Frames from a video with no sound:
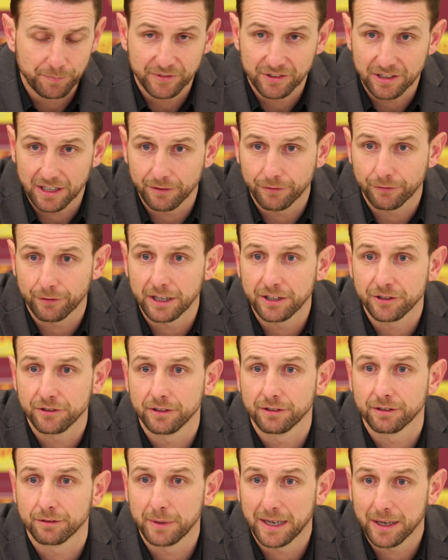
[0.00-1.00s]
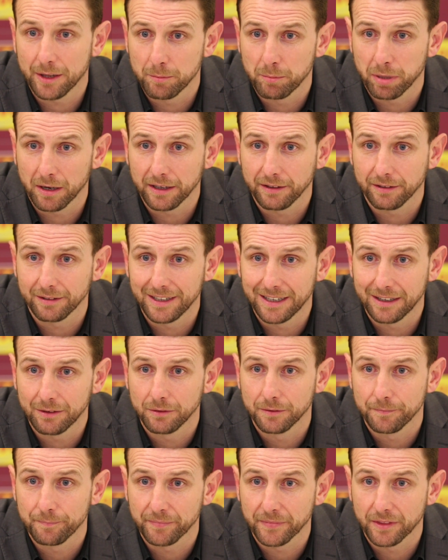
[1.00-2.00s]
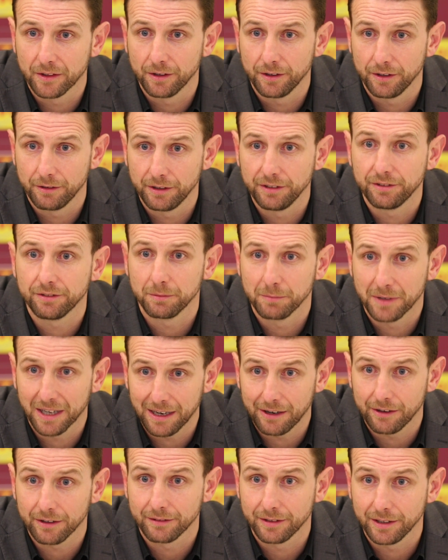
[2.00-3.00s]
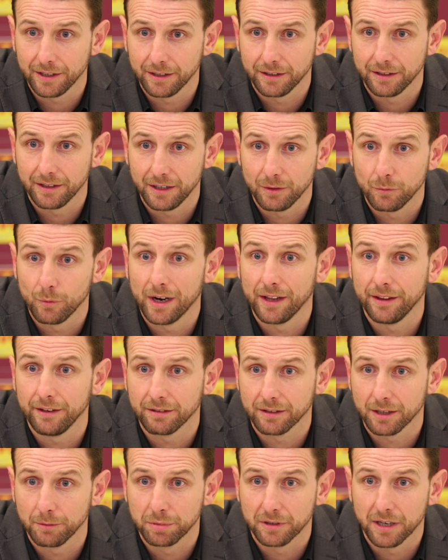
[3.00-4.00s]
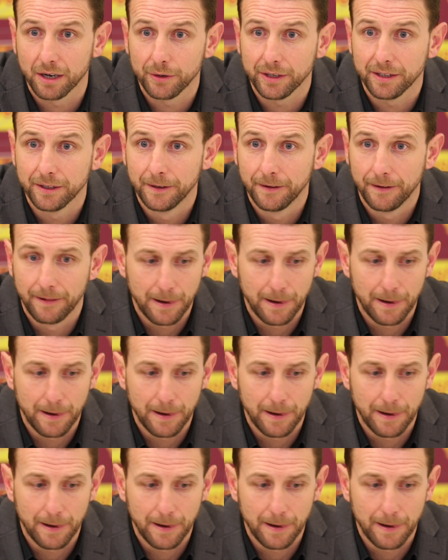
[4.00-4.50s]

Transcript: say, freshness about the place now, that there is some clarity in where this club's going.